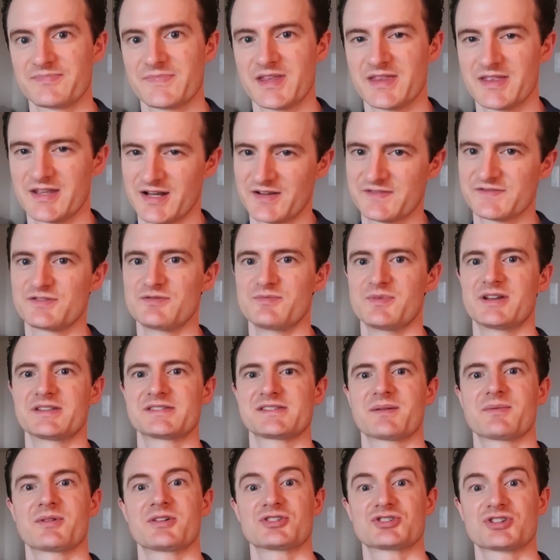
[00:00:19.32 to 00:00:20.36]
In the next few
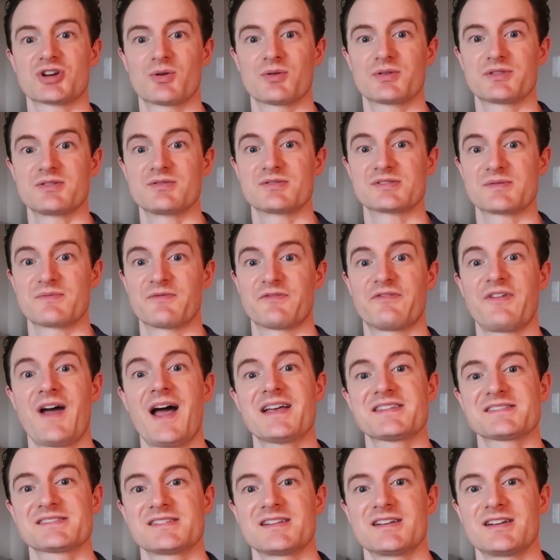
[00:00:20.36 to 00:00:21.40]
minutes, I'm gonna share with you some
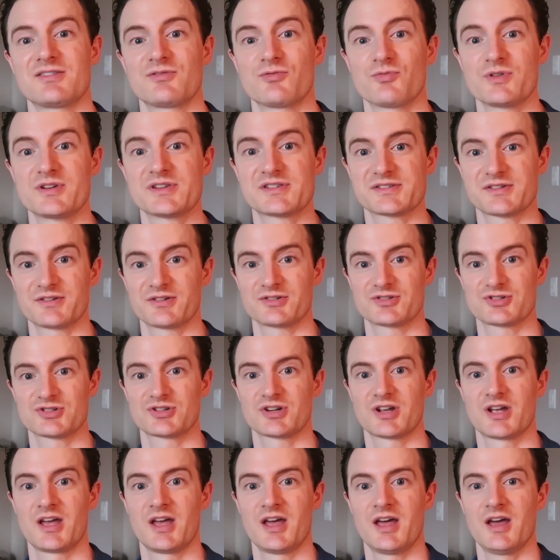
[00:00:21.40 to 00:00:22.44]
fascinating
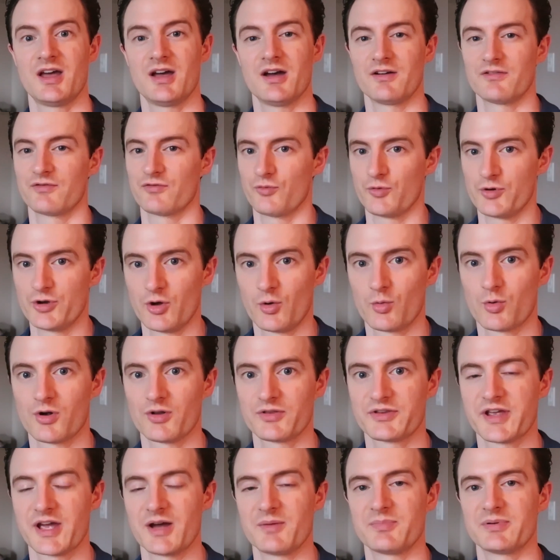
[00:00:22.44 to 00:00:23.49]
research of real
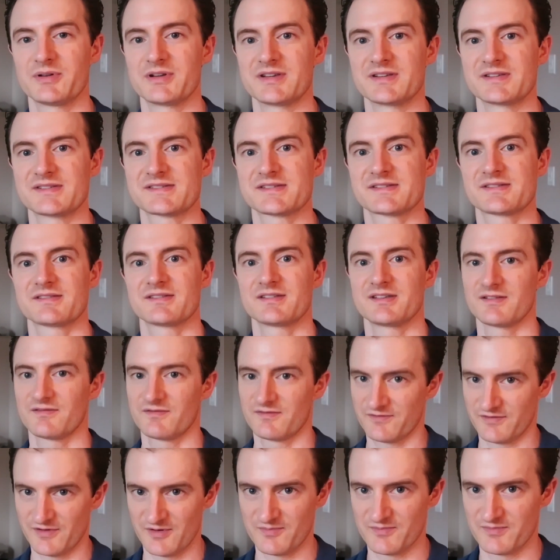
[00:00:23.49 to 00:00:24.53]
world companies
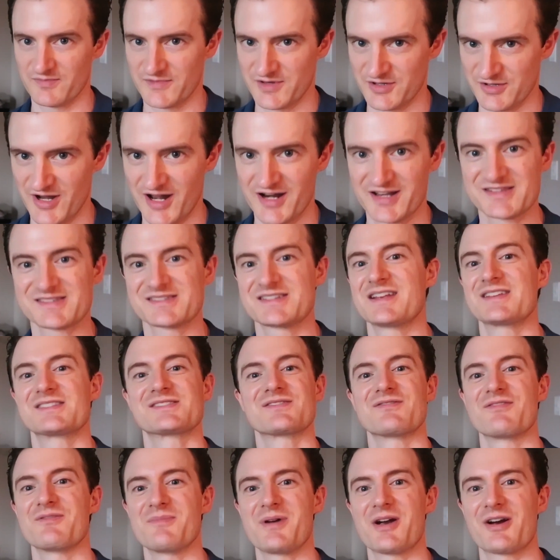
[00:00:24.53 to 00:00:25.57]
from the United States
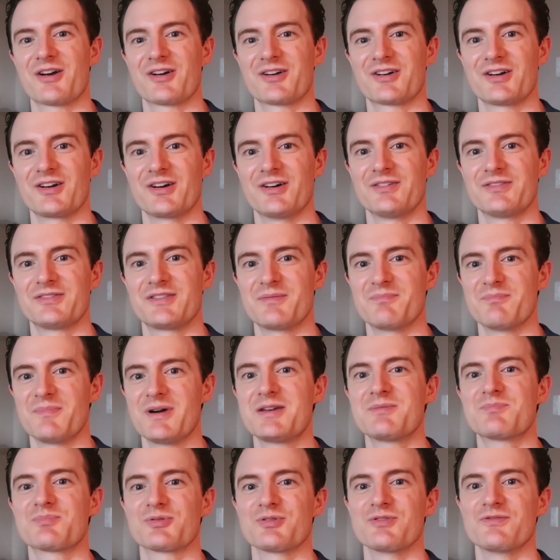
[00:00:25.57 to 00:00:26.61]
of America that
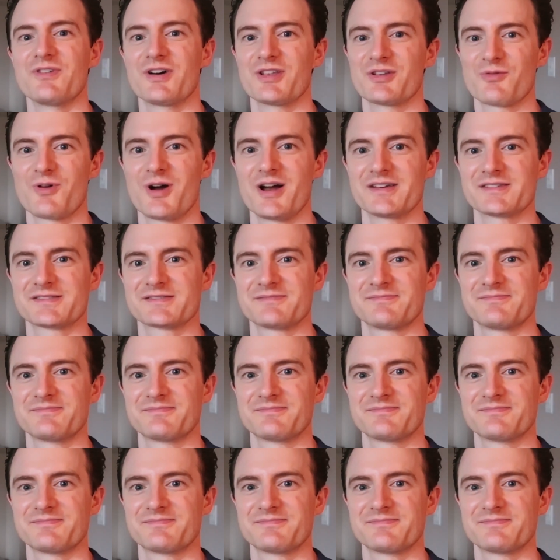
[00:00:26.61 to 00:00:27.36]
might prove otherwise.